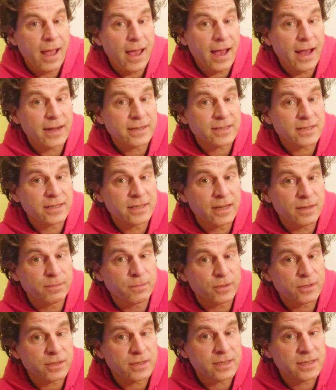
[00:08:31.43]
At
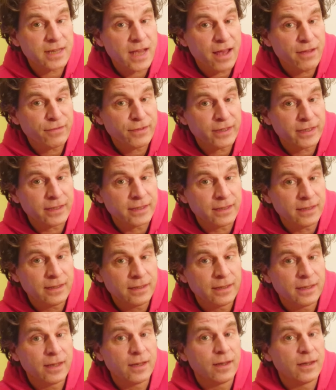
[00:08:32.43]
number 7,
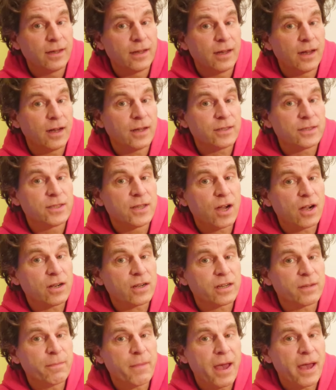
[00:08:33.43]
A
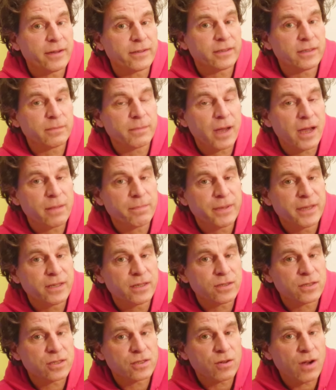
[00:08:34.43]
Dark Matter by Peter
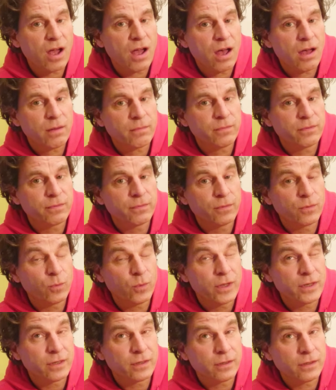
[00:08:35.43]
Straub,
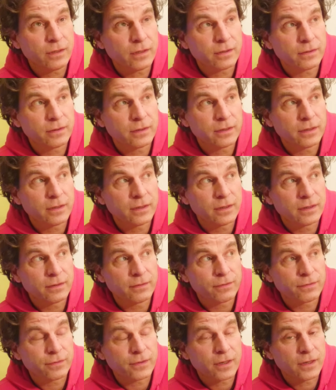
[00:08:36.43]
winner
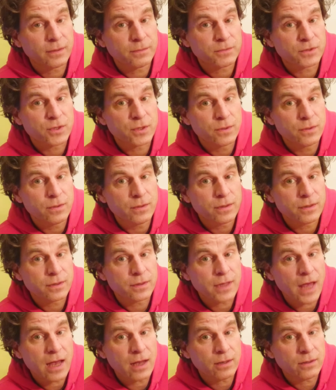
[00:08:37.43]
from
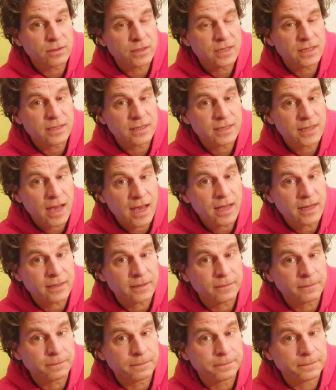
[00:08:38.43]

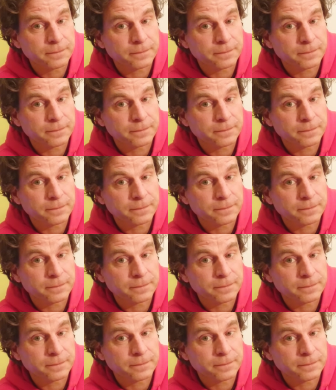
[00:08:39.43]
2010.